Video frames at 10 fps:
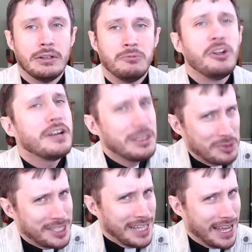very
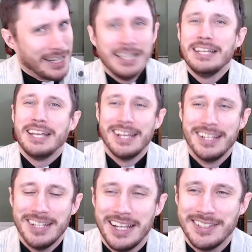upset,
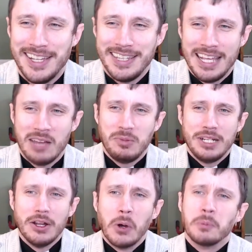and let that be
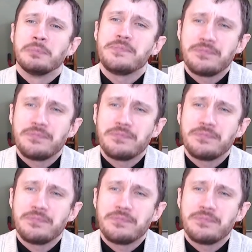known.